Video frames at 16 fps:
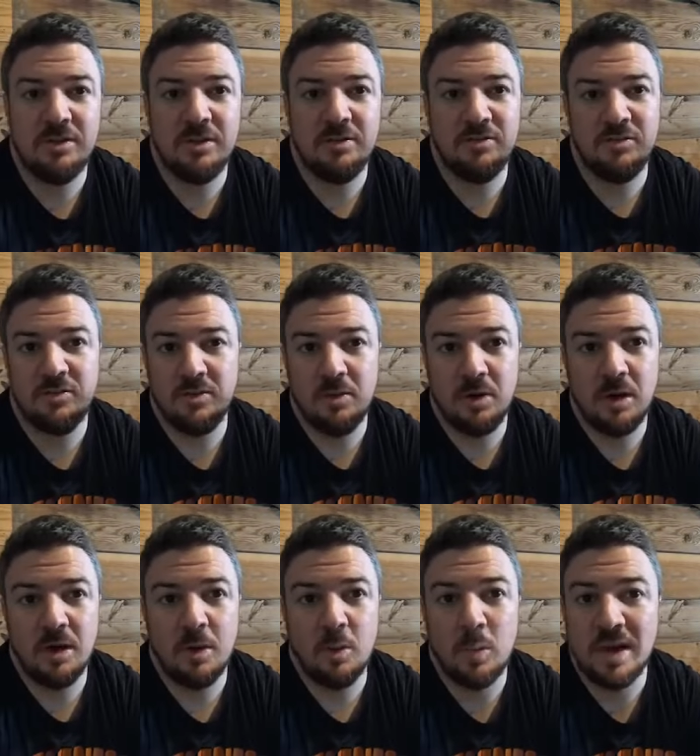It's
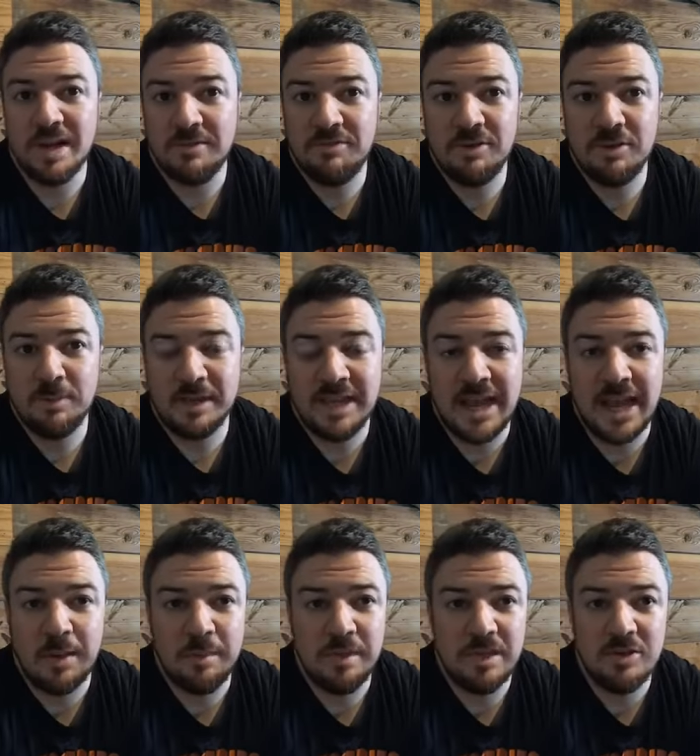Wedding Film
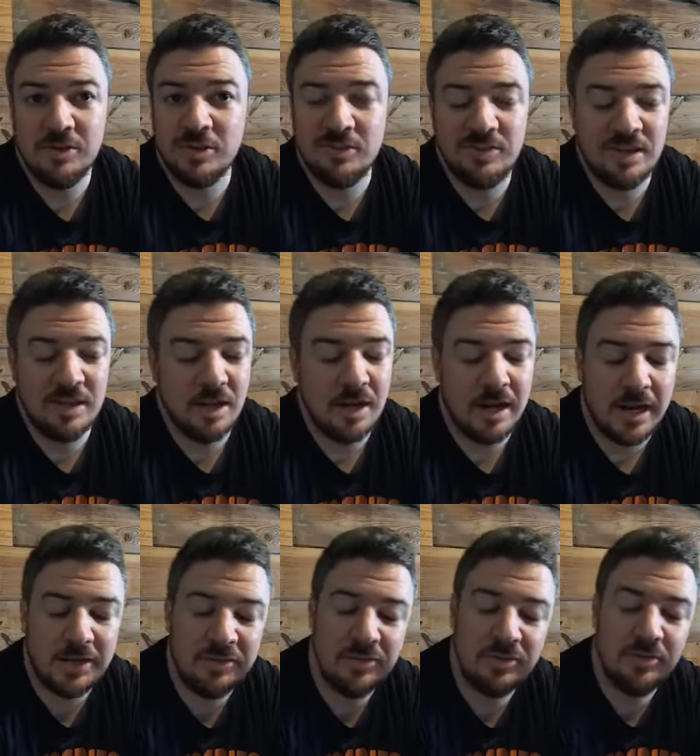Academy. You can see it on
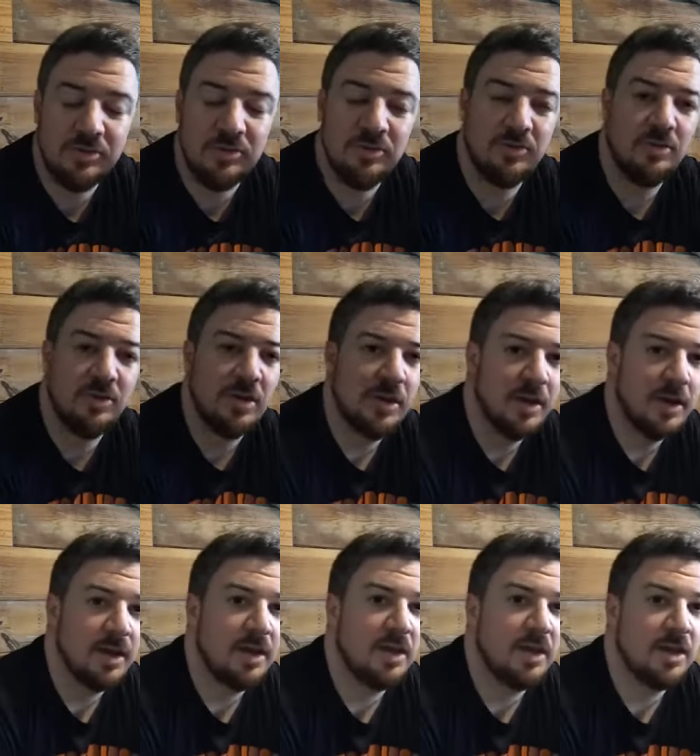iTunes.
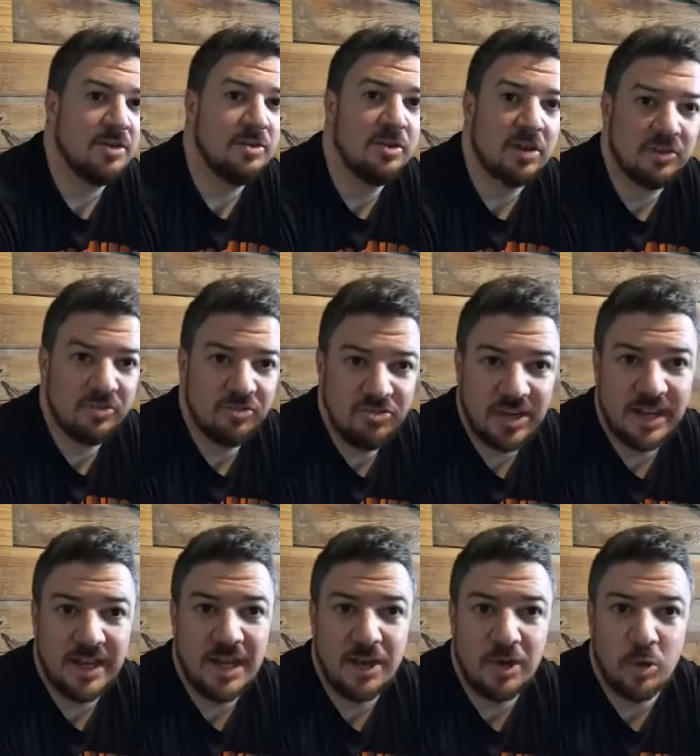You can also check it
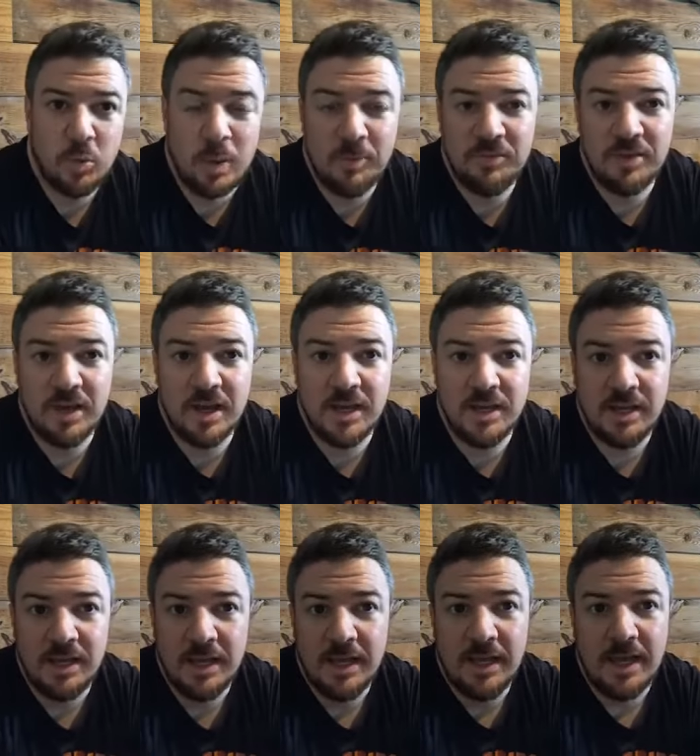out on our website
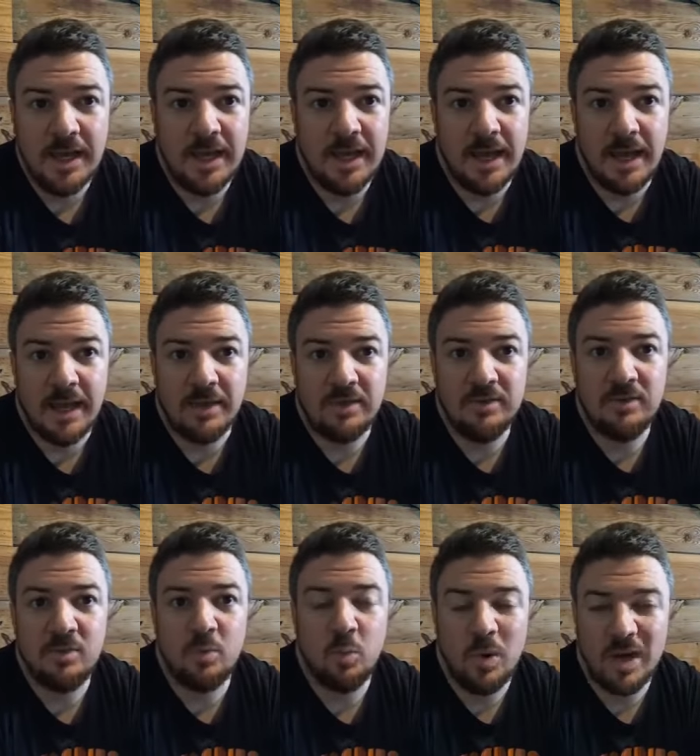at
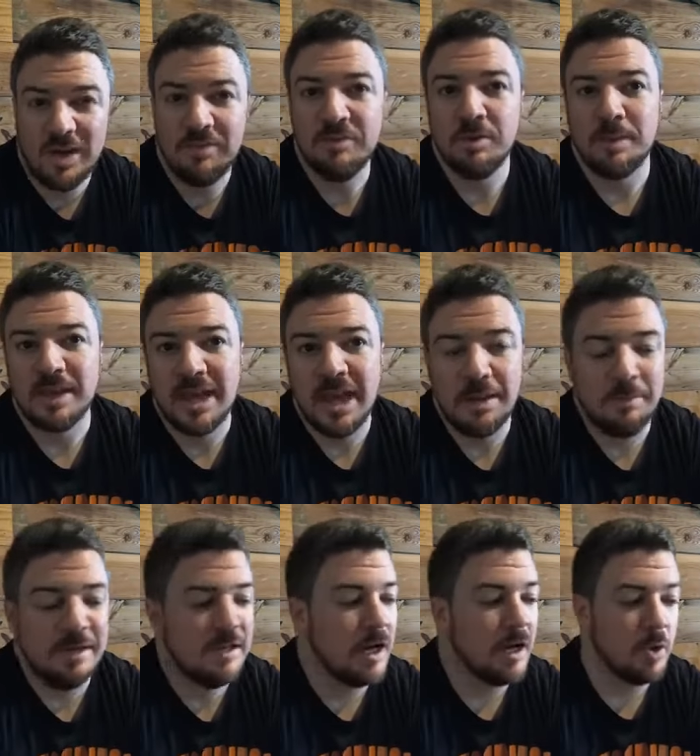
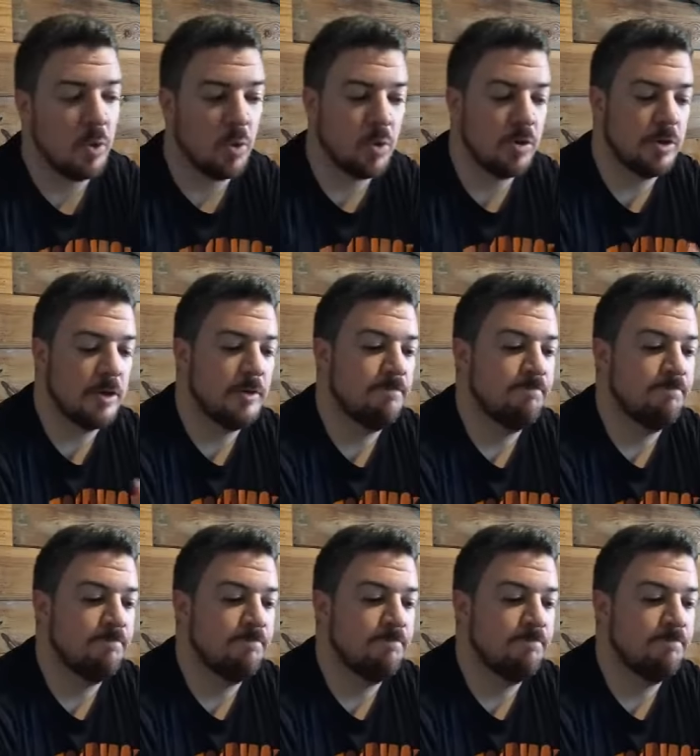weddingfilmacademy.org.